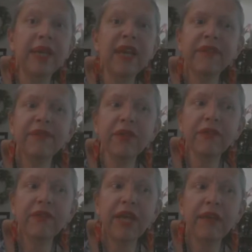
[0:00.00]
I don't even know
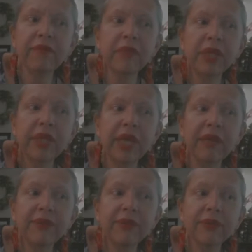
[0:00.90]
if I have money. I
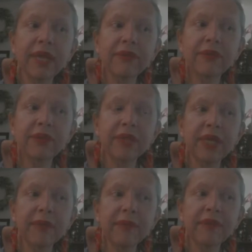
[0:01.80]
have to I have to look it
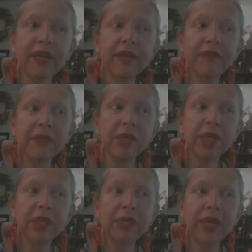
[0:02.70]
up if I have any
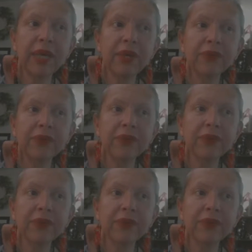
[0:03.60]
money in the house.